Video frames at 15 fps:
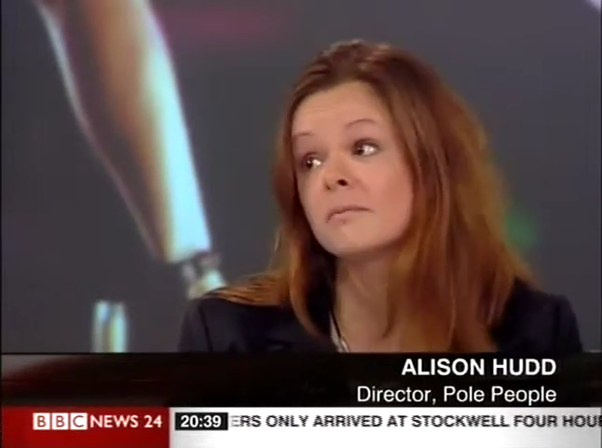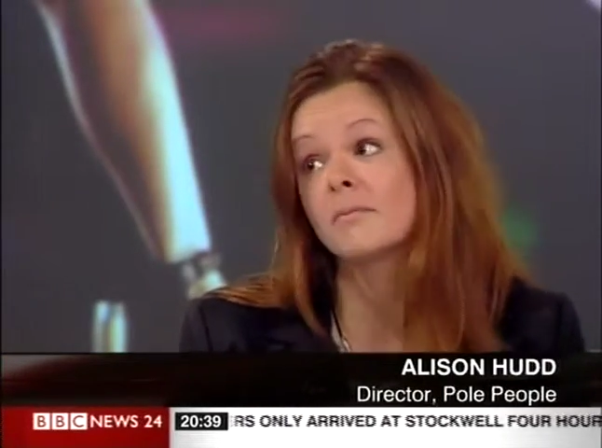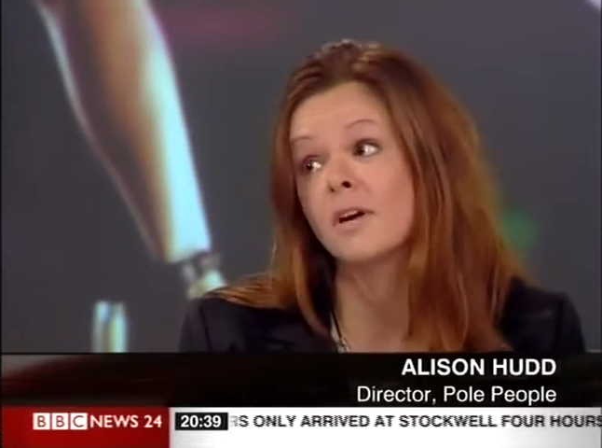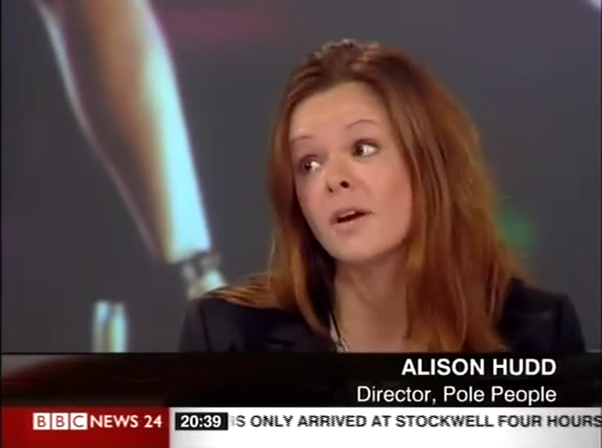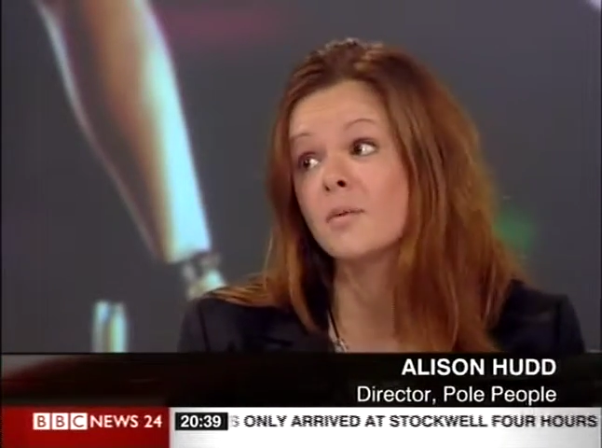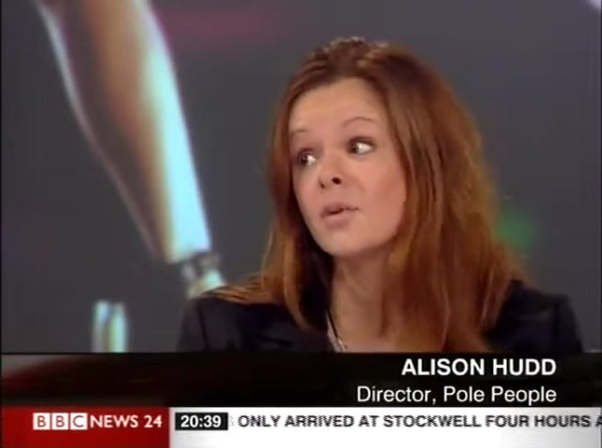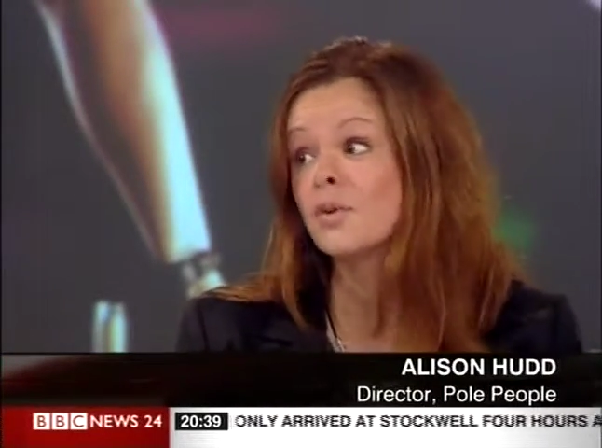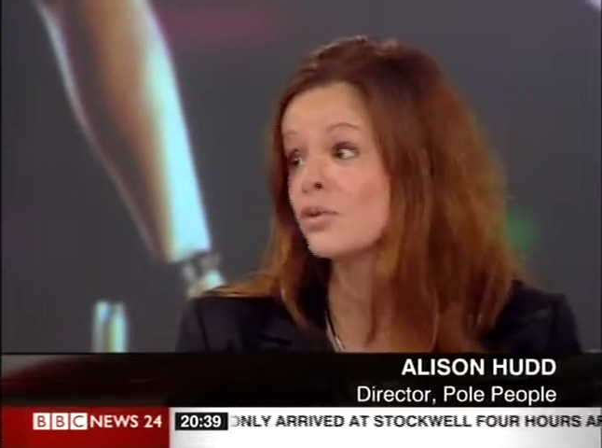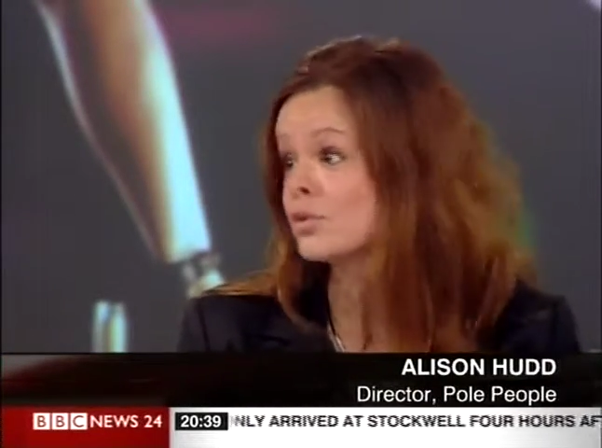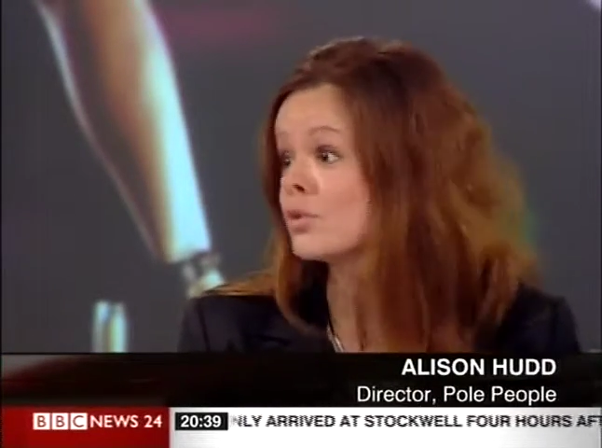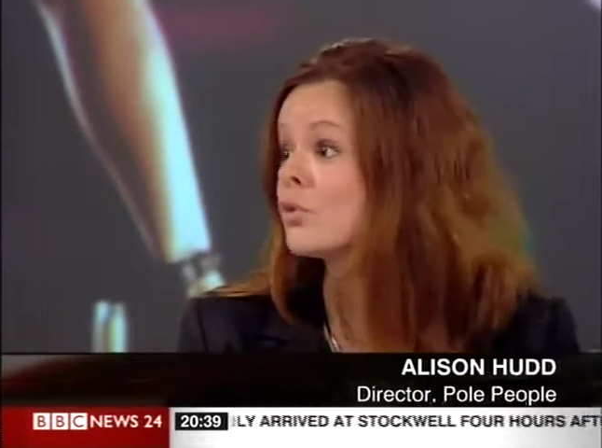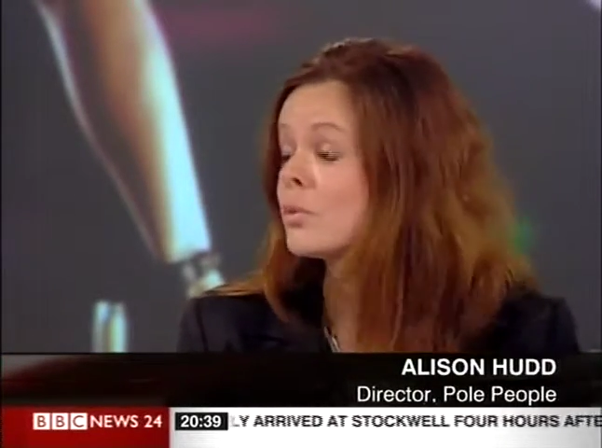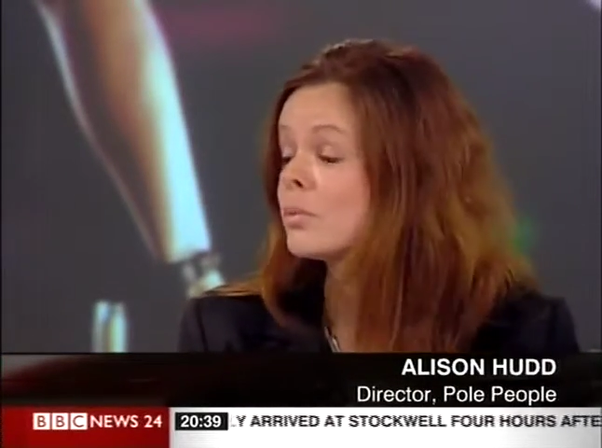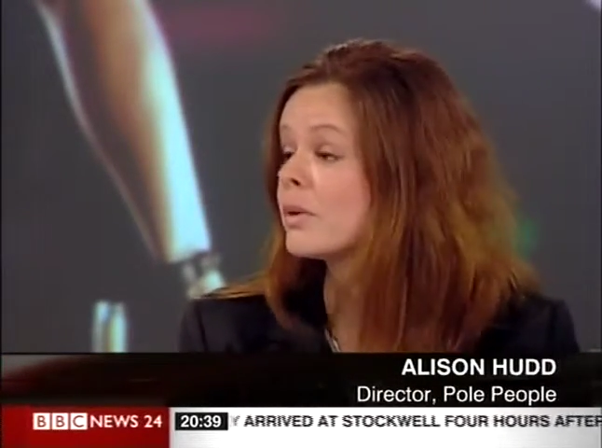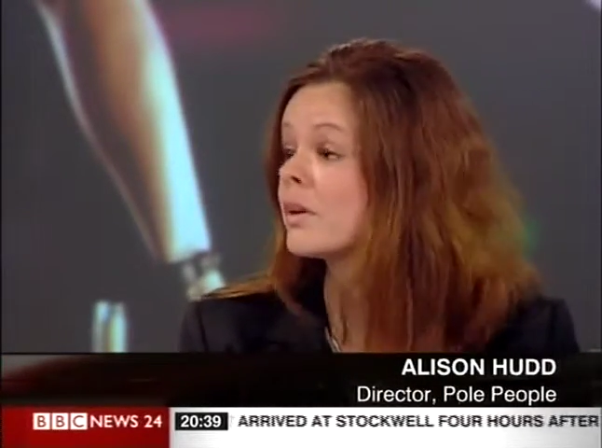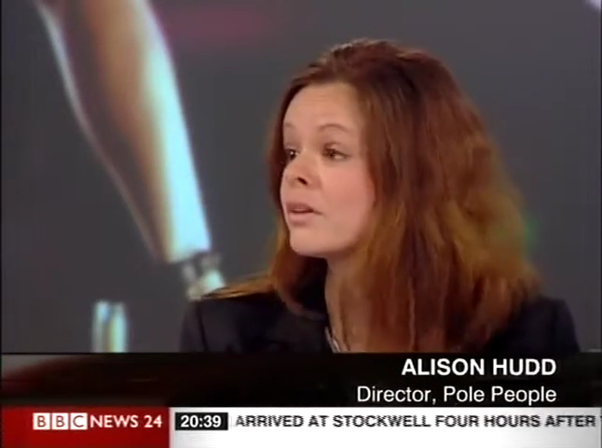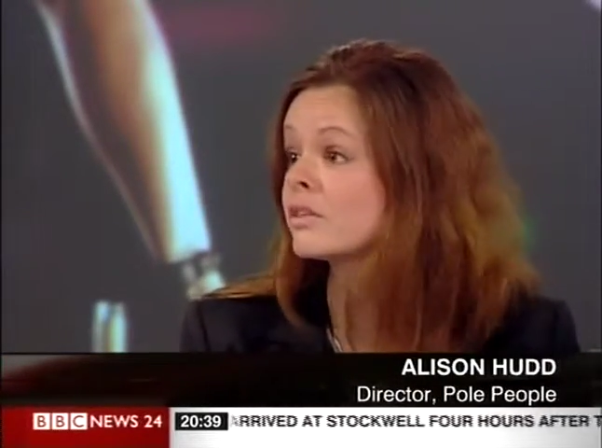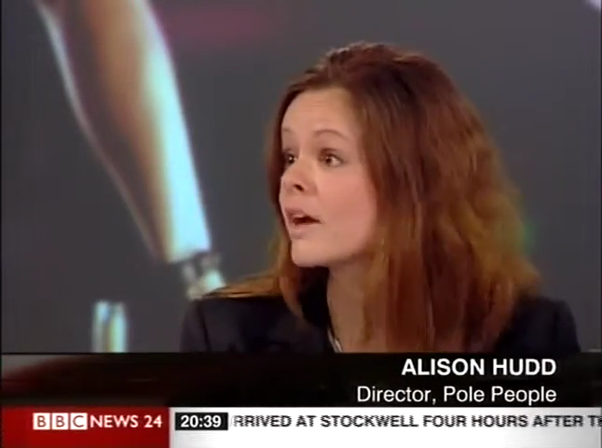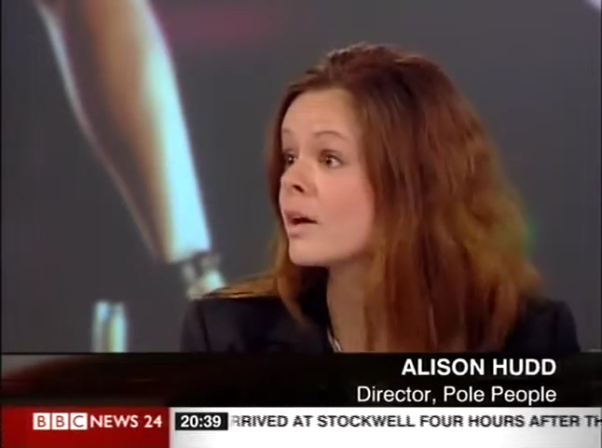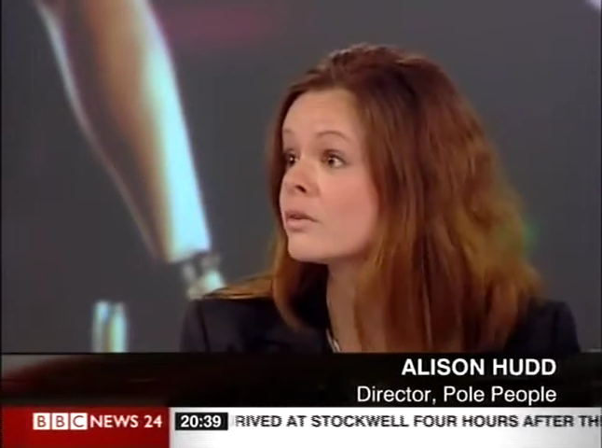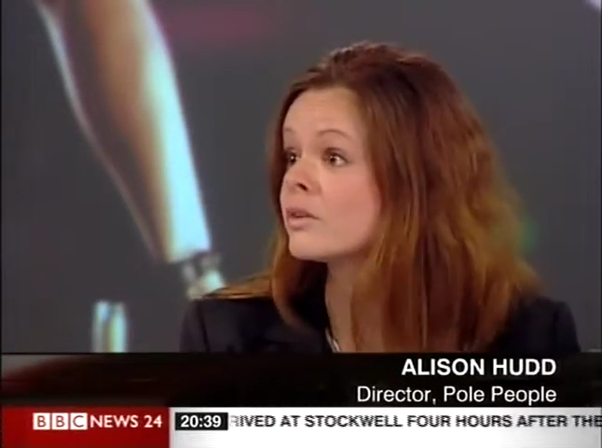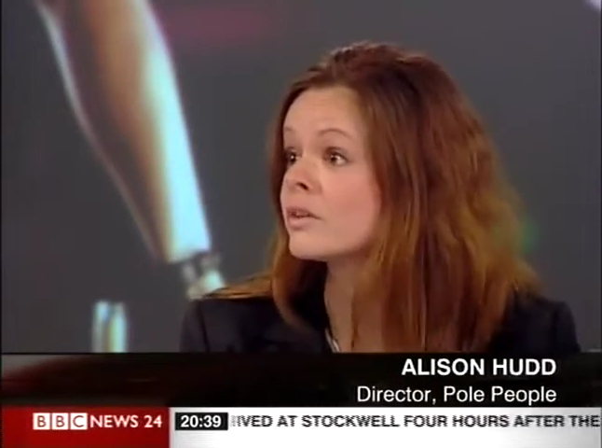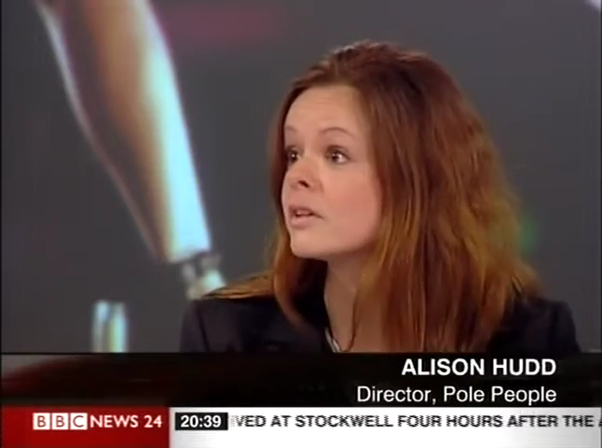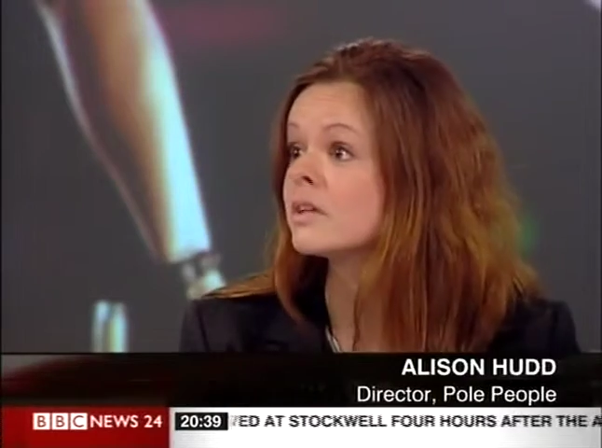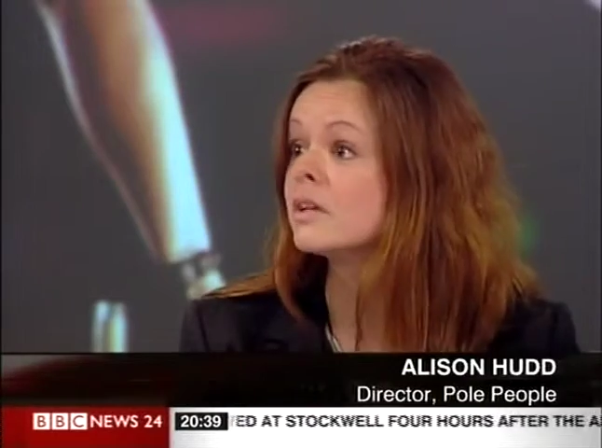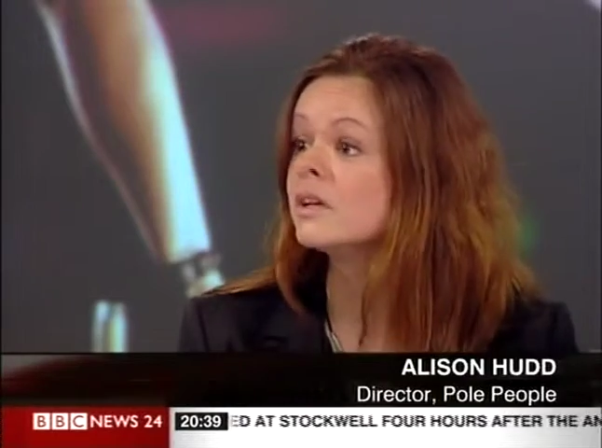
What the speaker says: I'm not sure, but I doubt it,